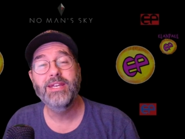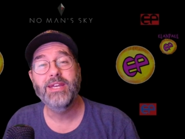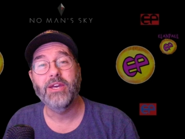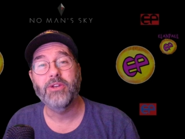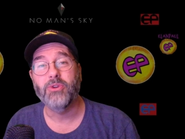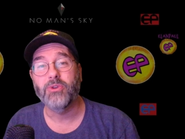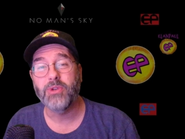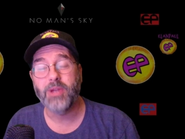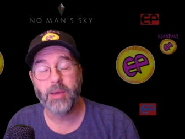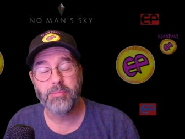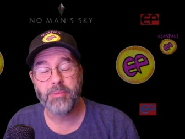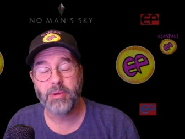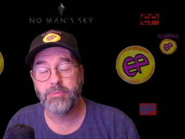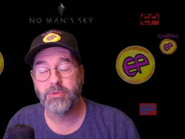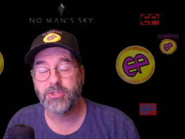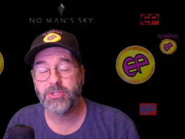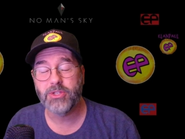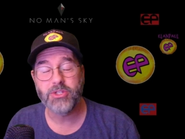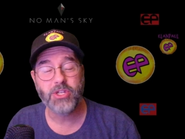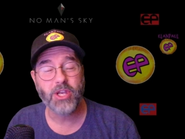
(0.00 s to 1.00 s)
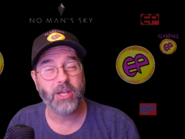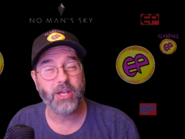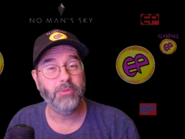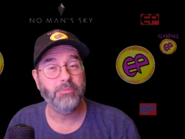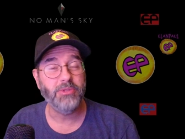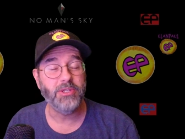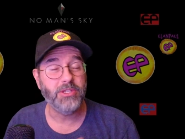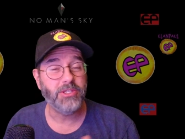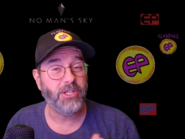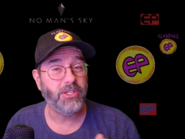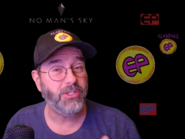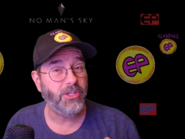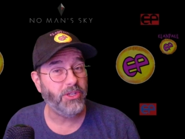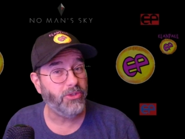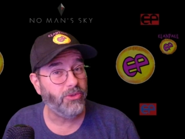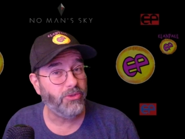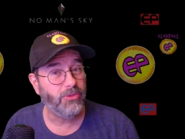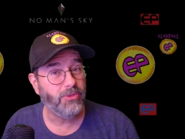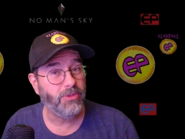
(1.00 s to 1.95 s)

and are not members of the channel, please continue